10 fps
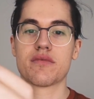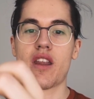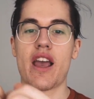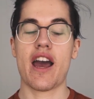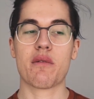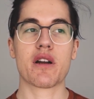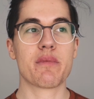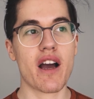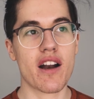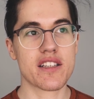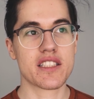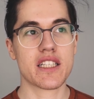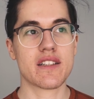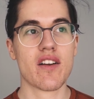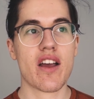And I'm going to be honest
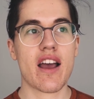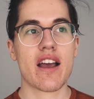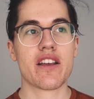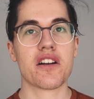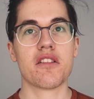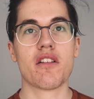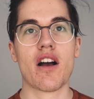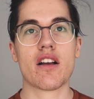here, you know,